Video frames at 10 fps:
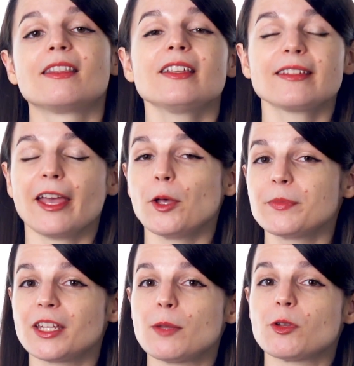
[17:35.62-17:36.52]
This
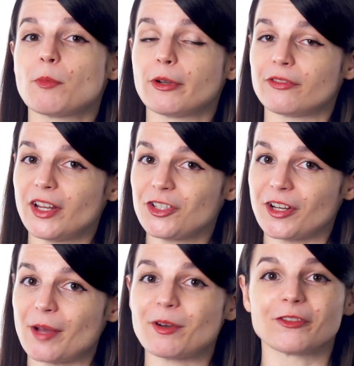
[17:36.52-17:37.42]
helps keep your
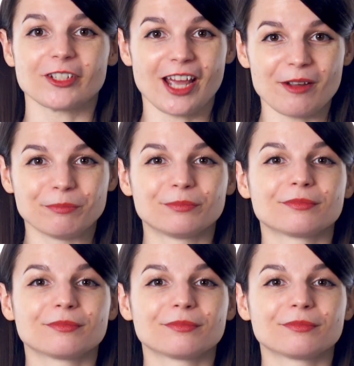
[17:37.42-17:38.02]
motivation up over time.